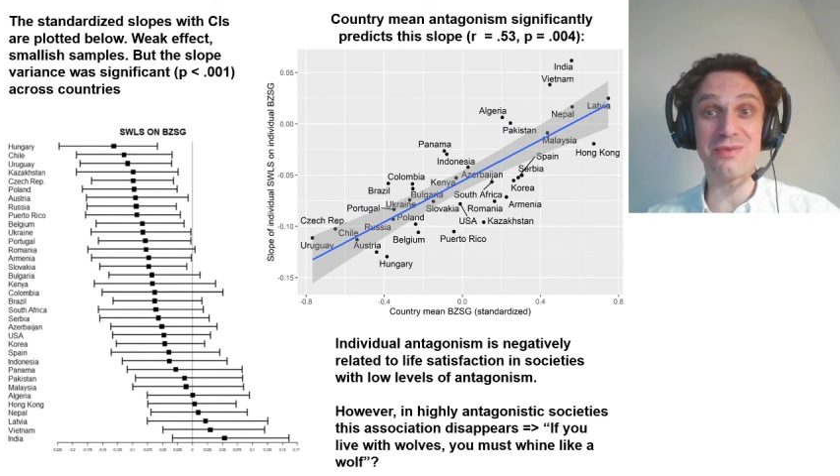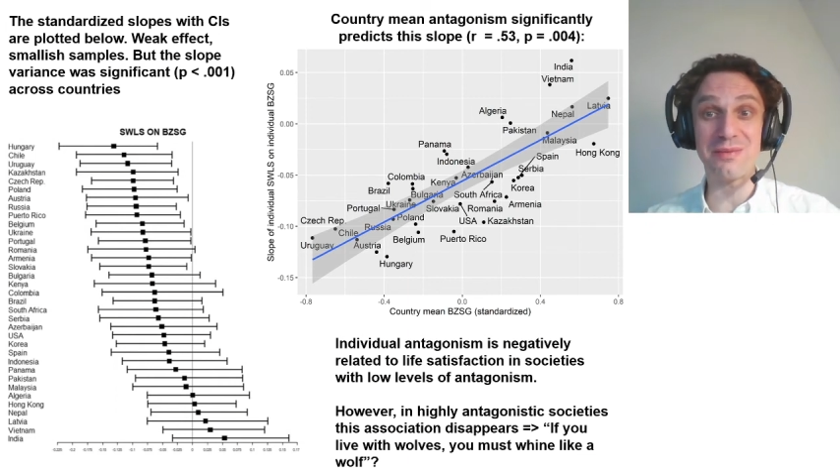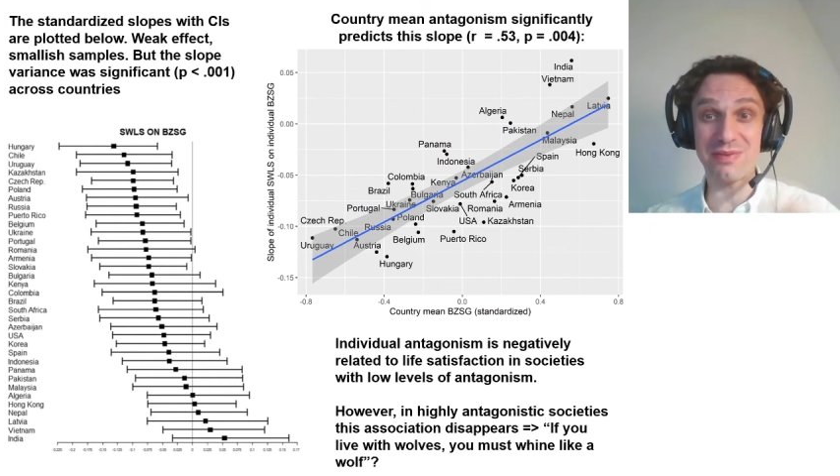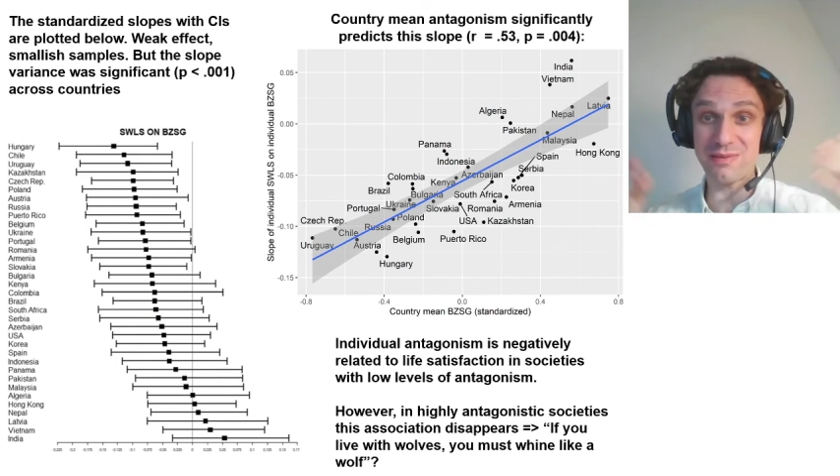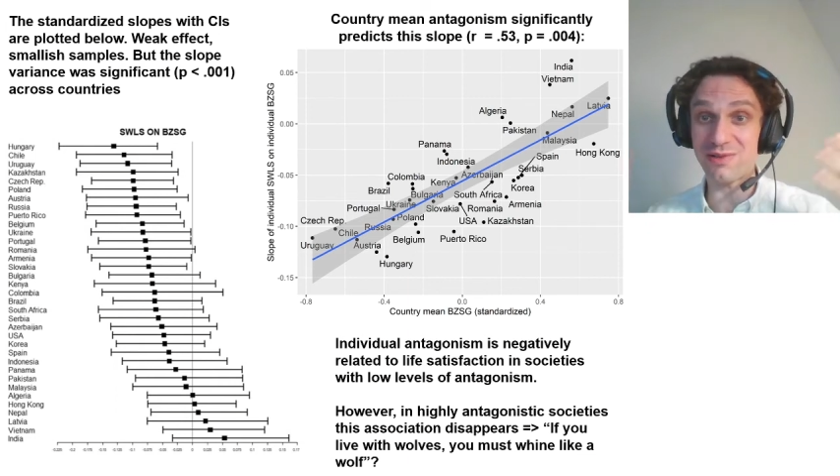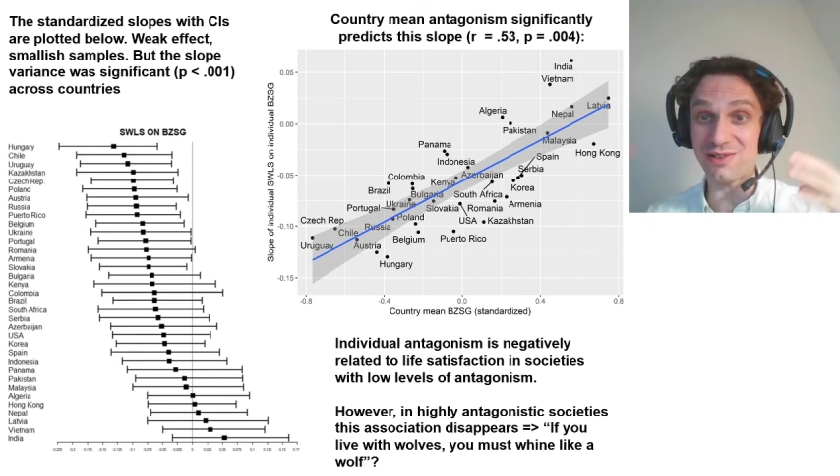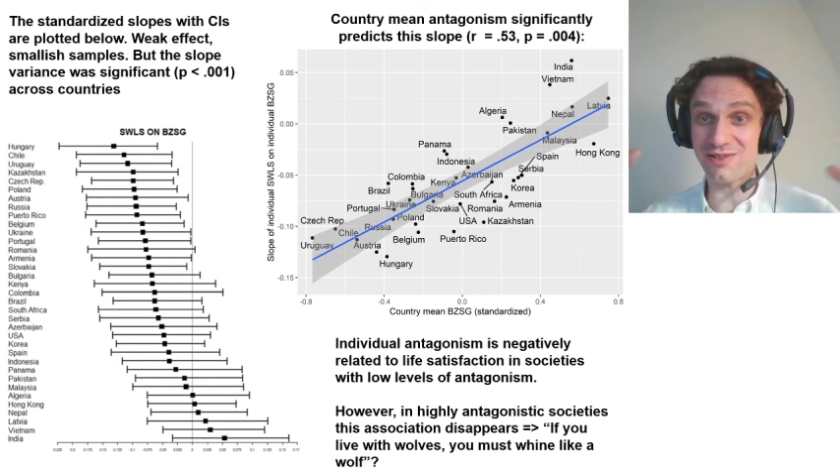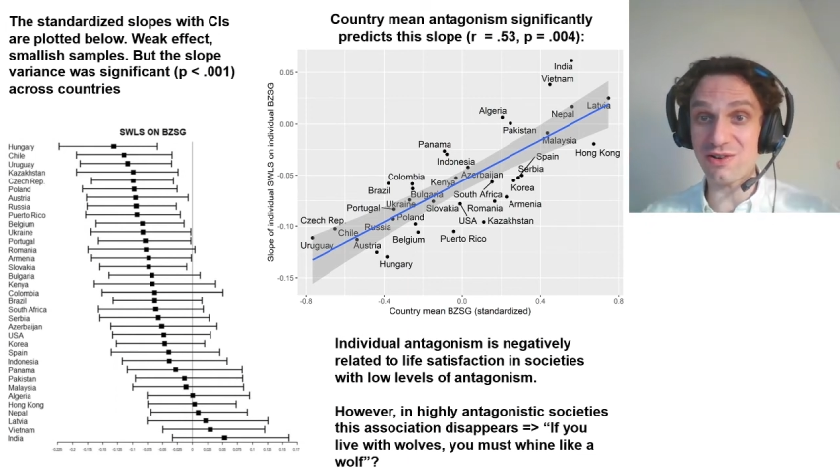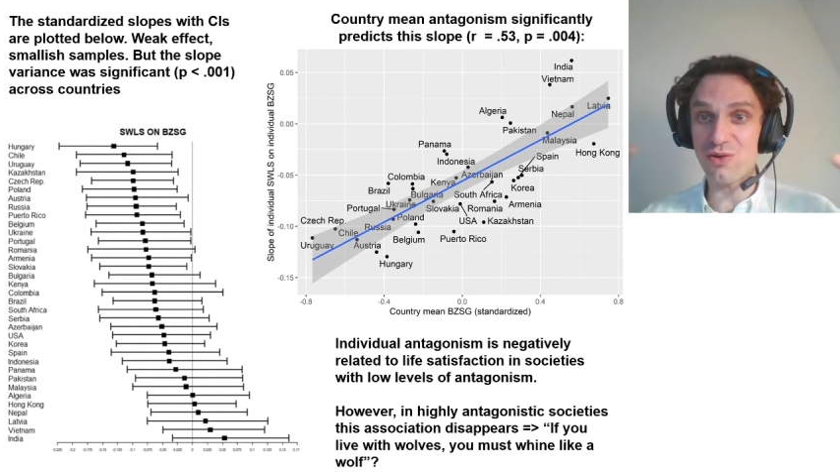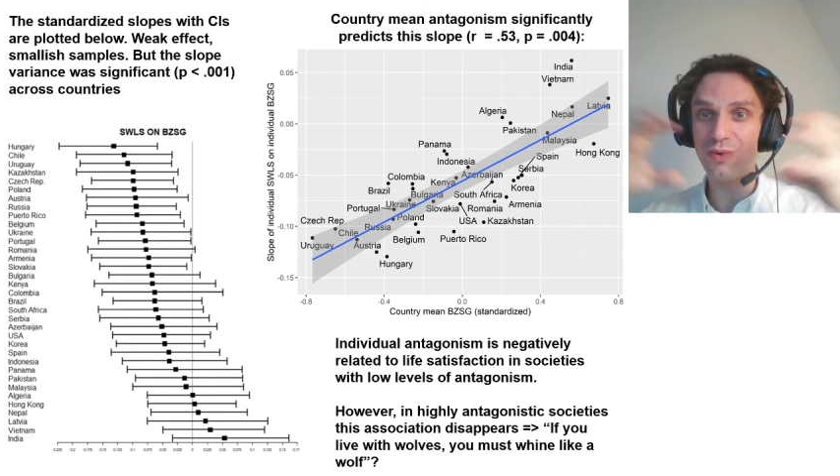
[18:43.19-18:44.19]
where people
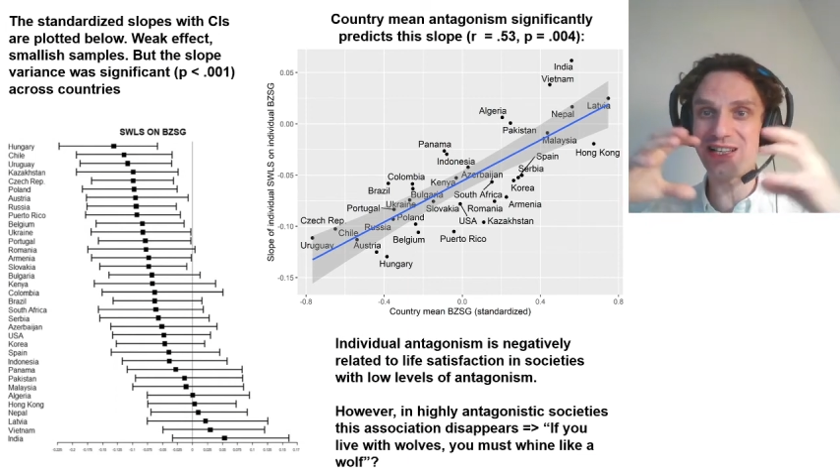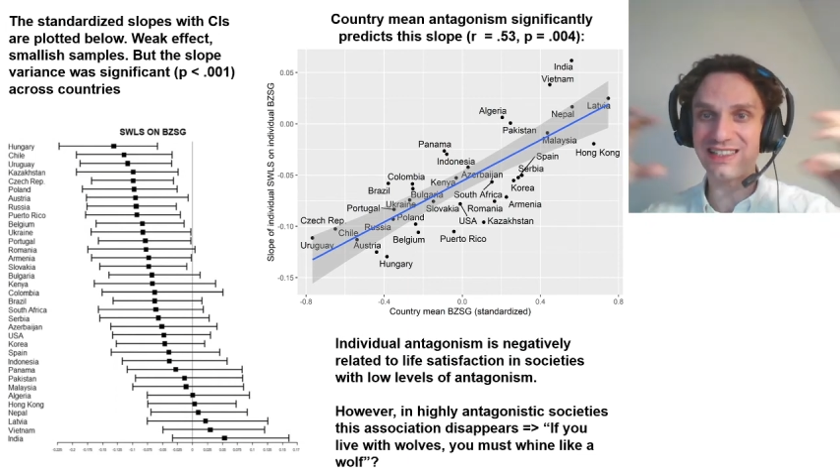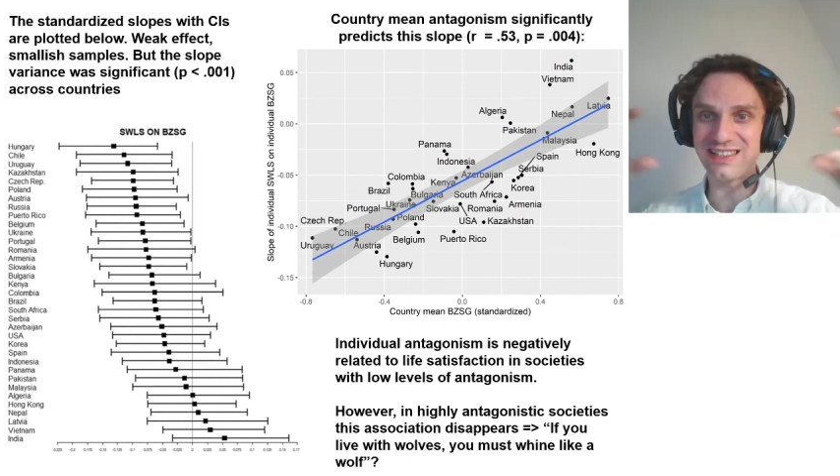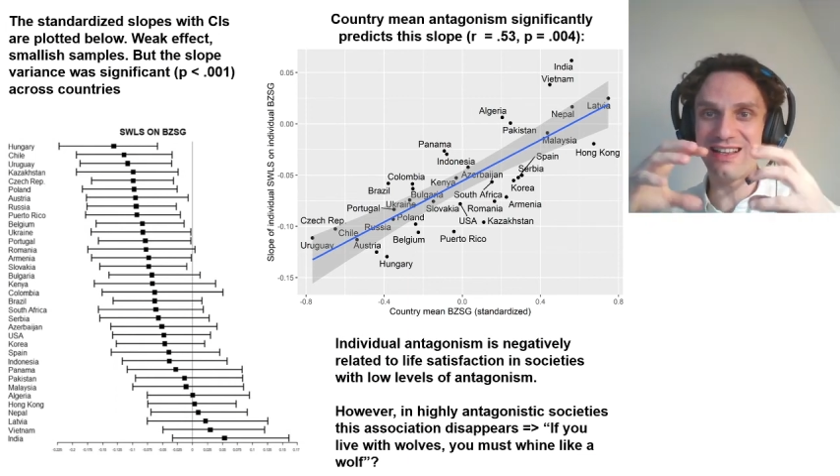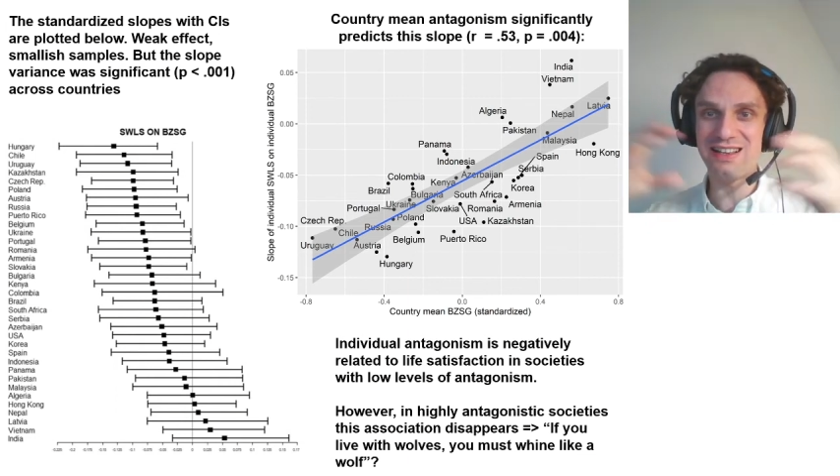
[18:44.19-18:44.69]
always